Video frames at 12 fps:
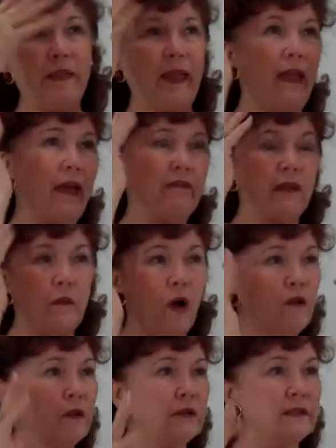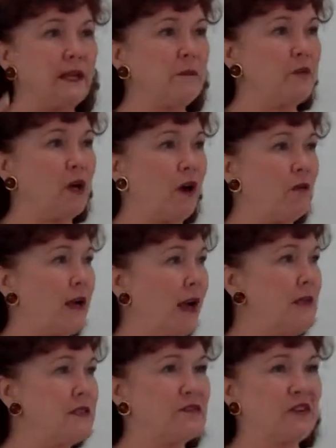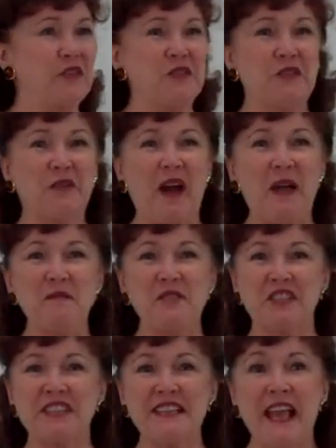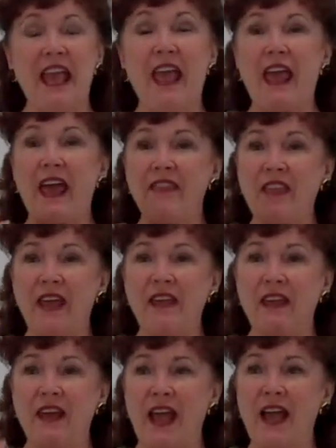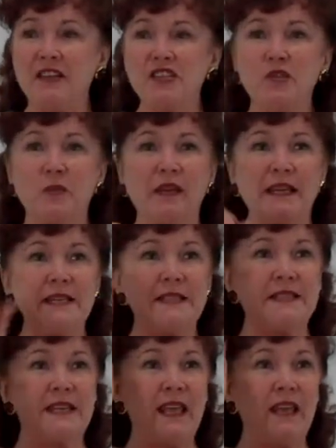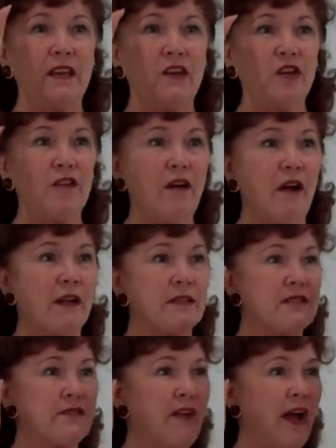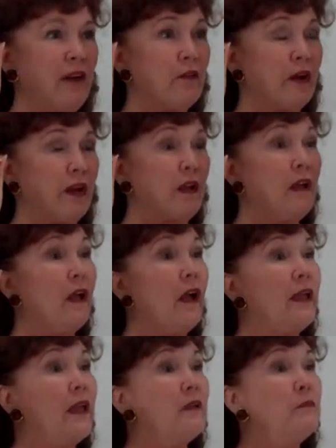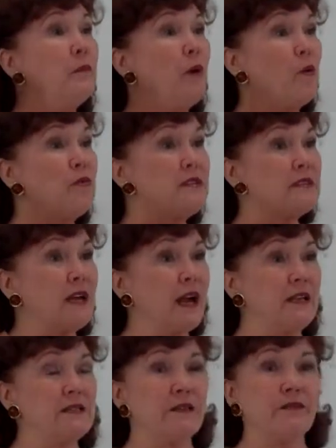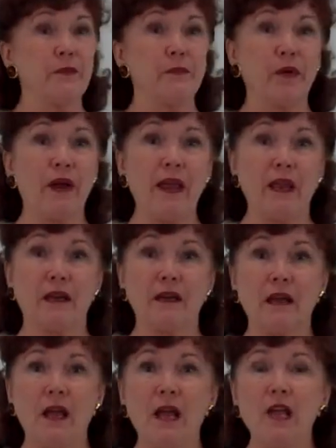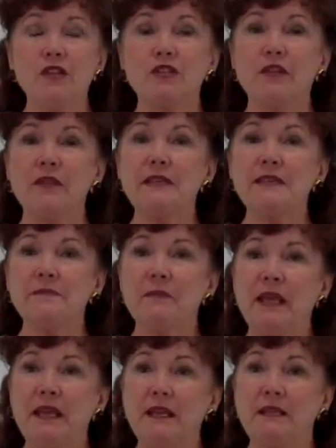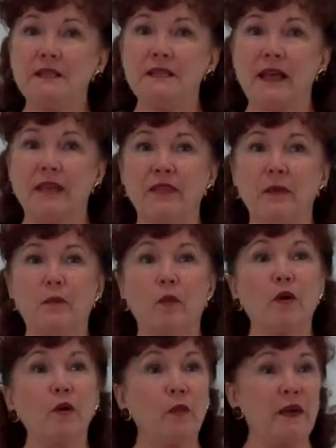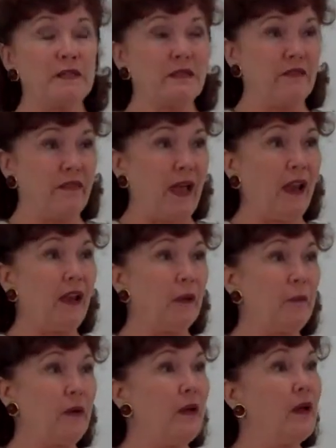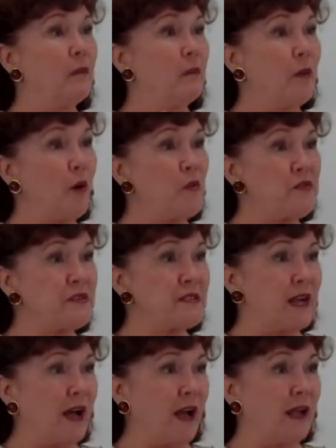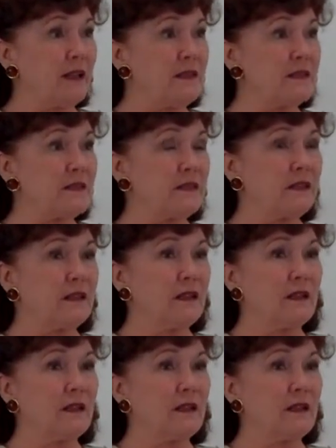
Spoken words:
while they have them all hooked up to all kinds of contraptions, and they can actually see neurons firing in both sides of the brain. So this means that the more we develop both sides,